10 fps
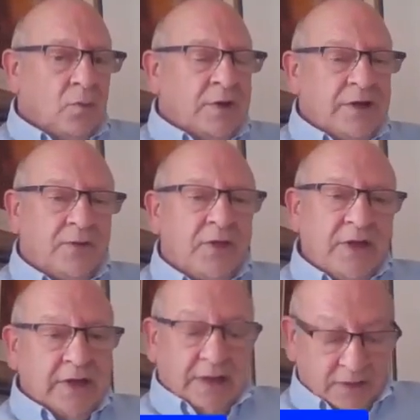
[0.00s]
When you're
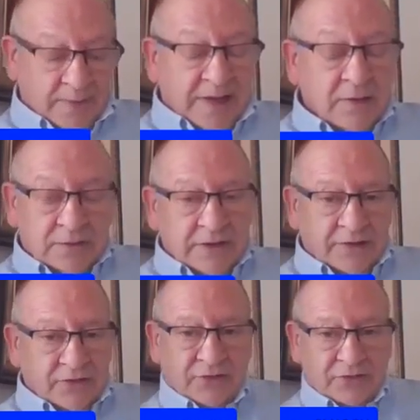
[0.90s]
thinking about
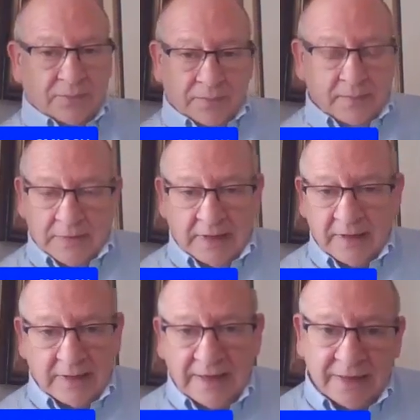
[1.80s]
this
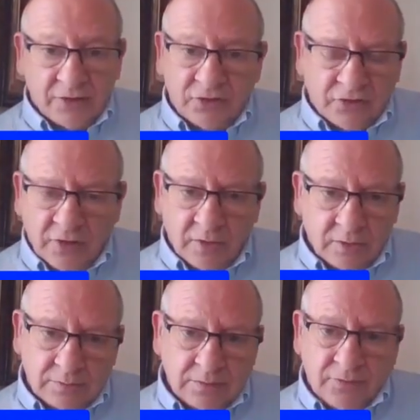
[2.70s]

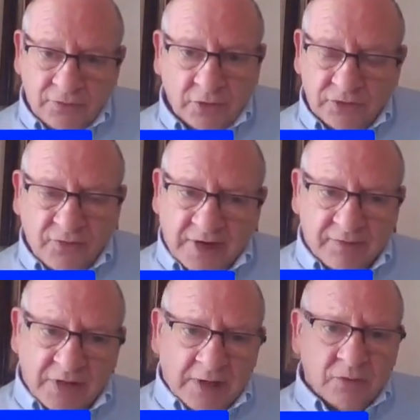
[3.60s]
ISO
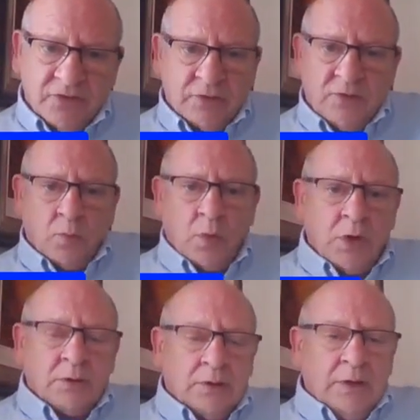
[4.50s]

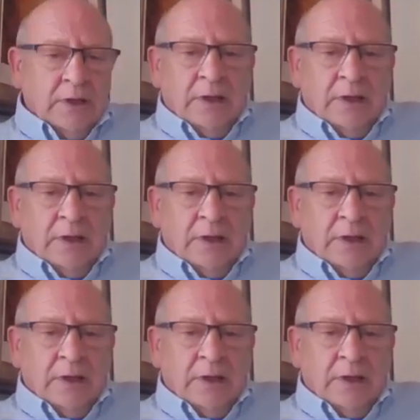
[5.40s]
45001,